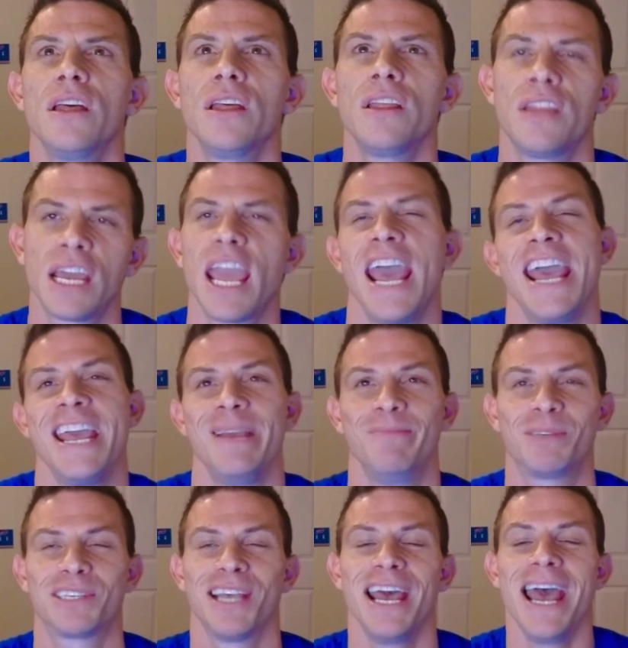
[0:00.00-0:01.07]
the
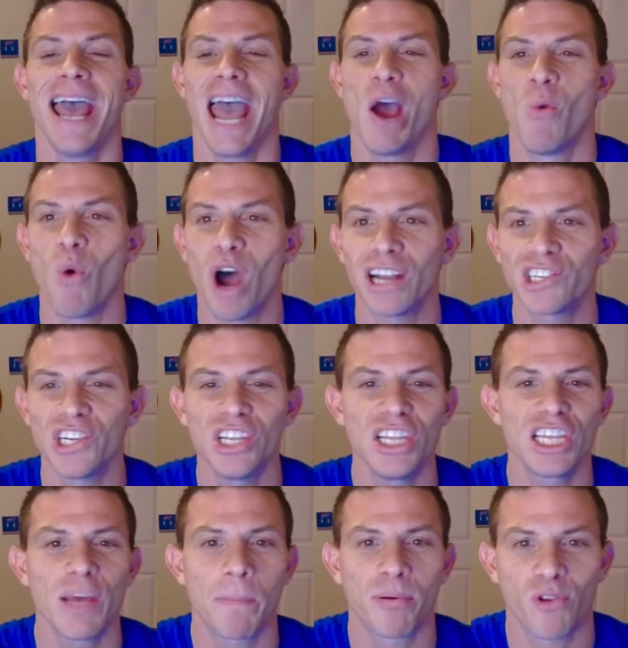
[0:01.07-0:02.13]
games and
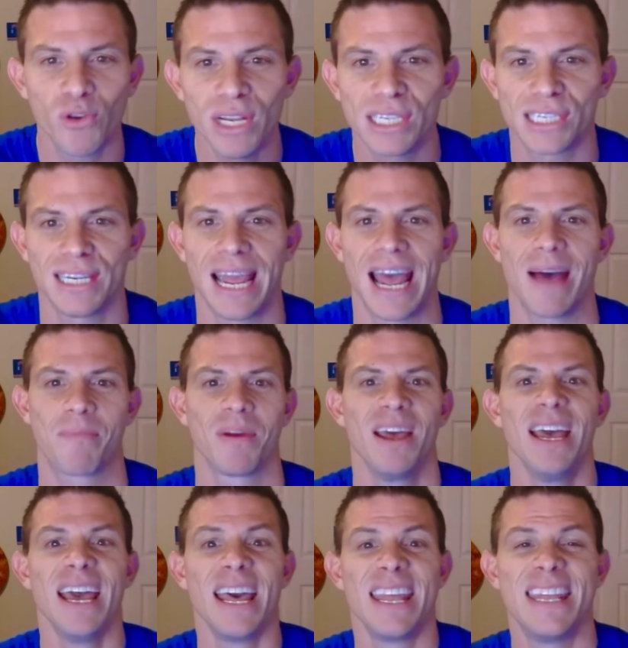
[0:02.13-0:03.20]
watching the pre-snap.
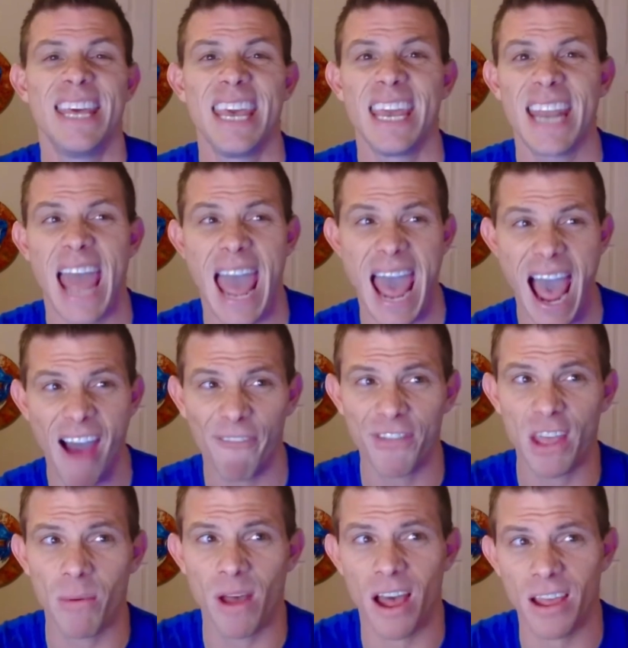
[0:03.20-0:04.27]
Then half
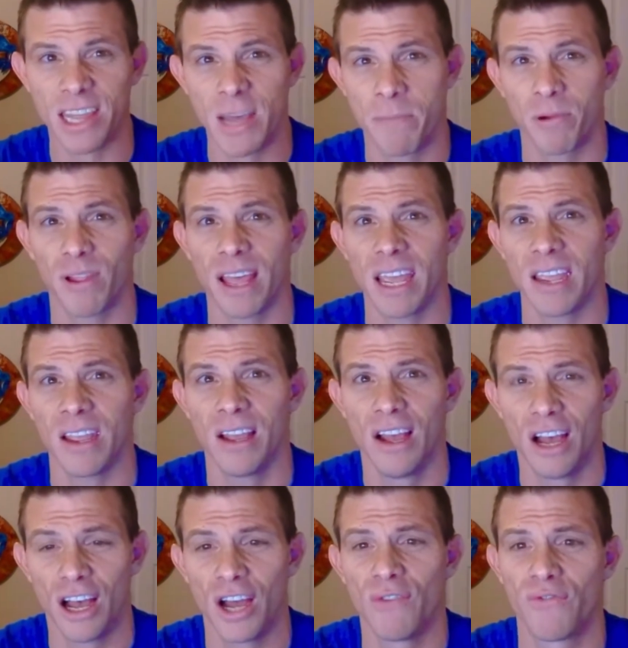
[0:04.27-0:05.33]
the play
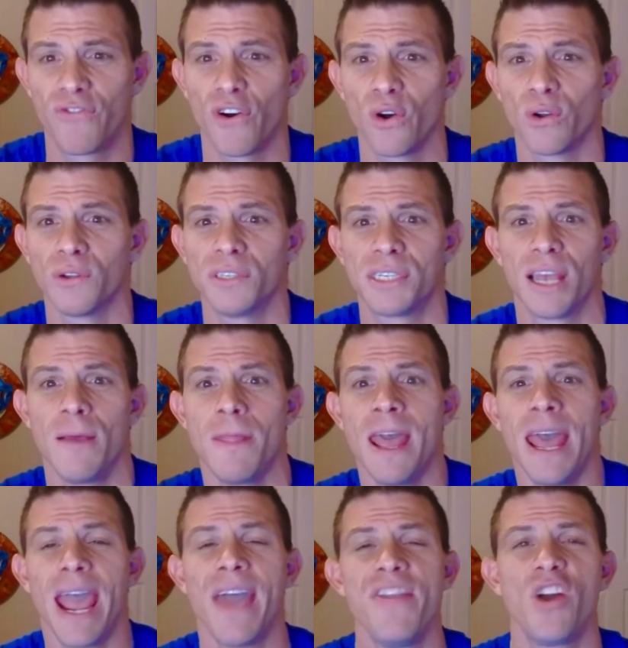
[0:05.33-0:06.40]
unfolds,
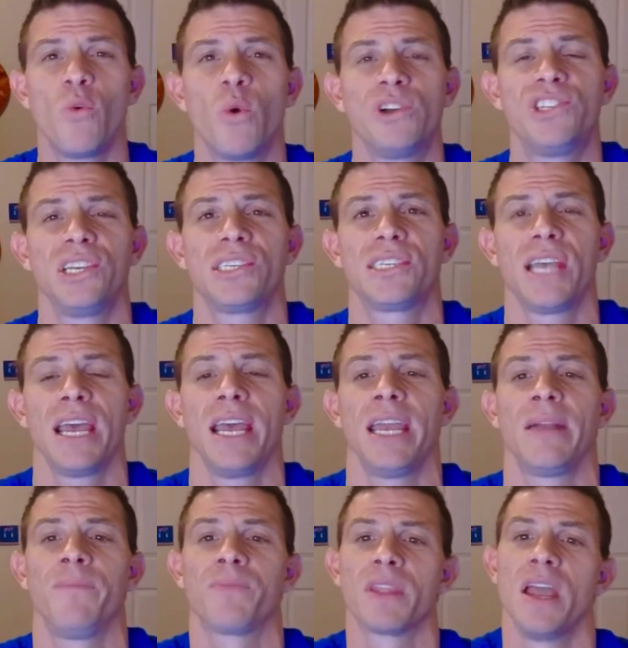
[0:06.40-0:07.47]
and then we're just
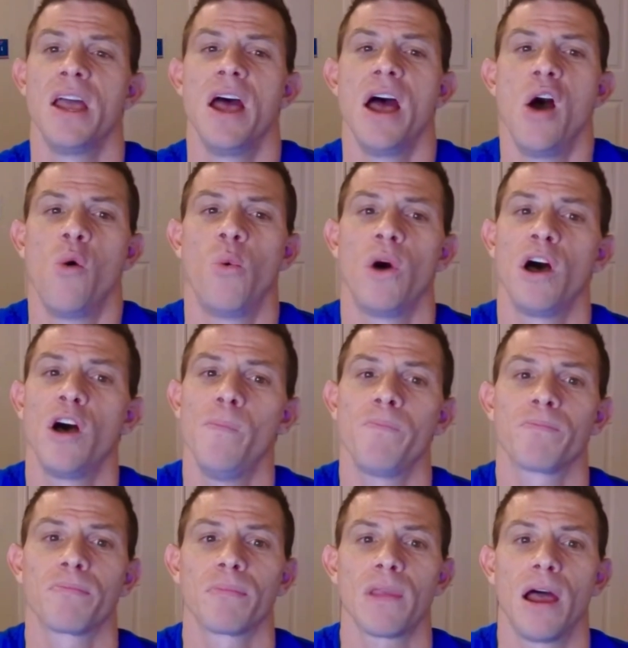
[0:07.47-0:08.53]
saying, well,
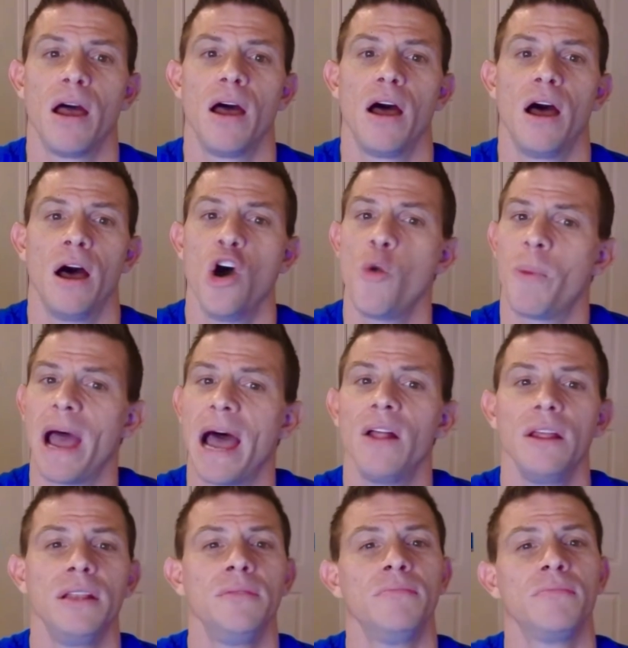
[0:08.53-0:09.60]
hope
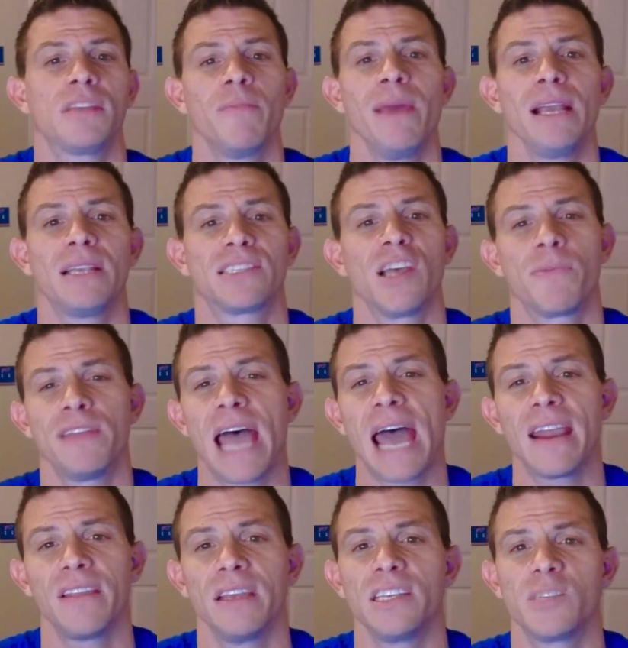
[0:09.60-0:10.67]
Allen can make something out
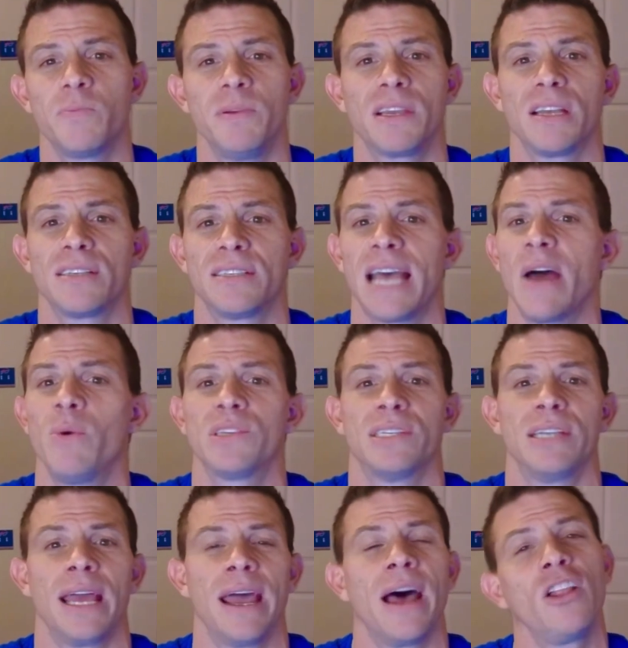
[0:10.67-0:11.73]
of this because that was
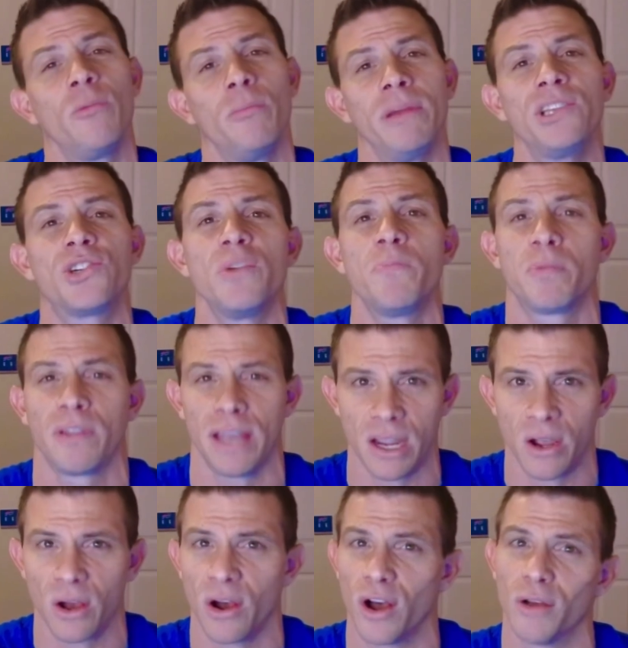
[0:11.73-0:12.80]
an elementary play
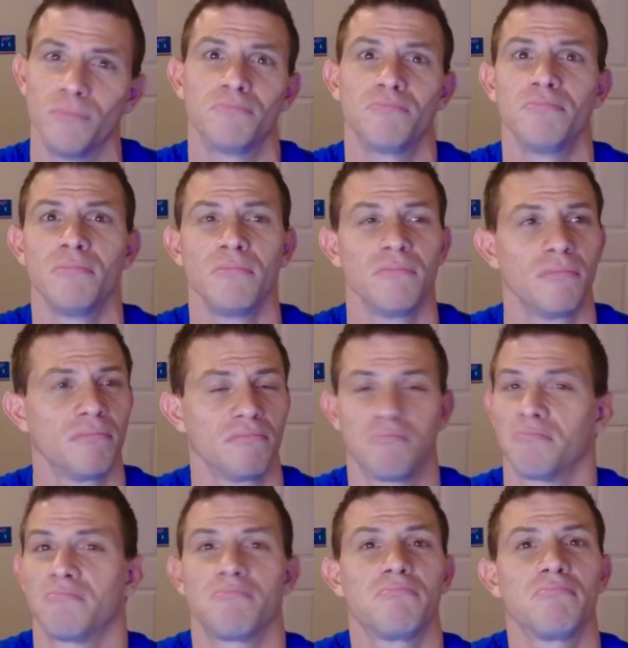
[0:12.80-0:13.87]
call.
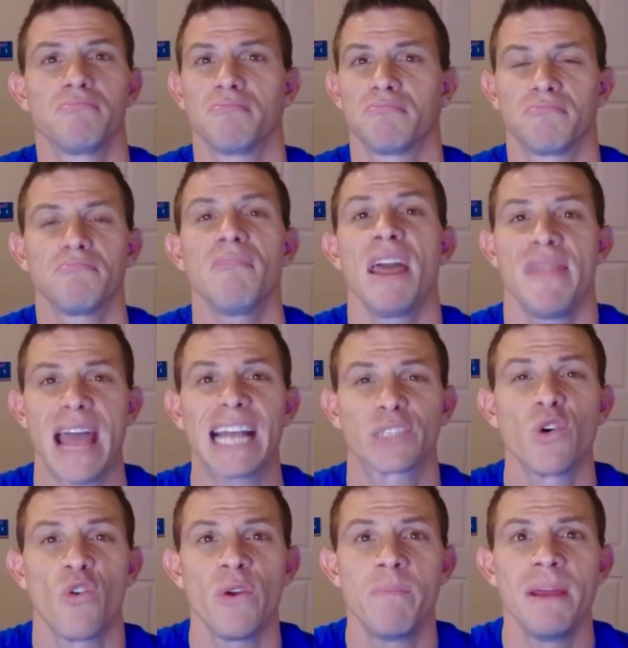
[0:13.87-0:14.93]
And that's
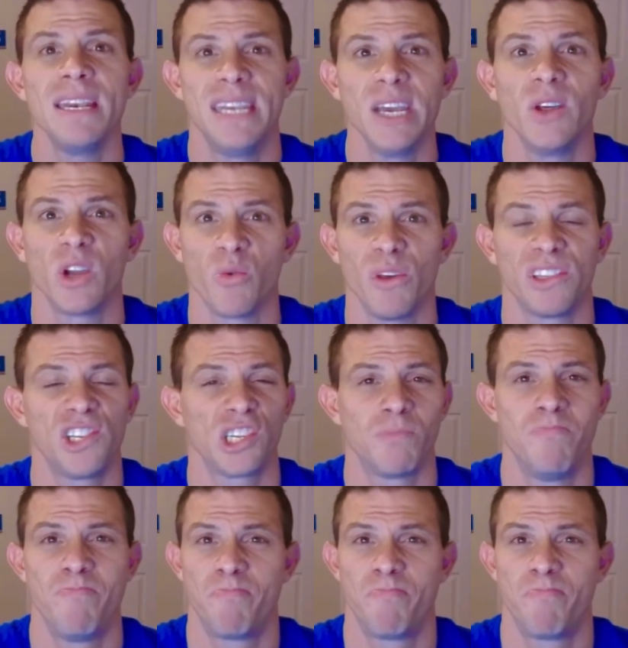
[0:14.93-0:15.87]
what we've been dealing with, just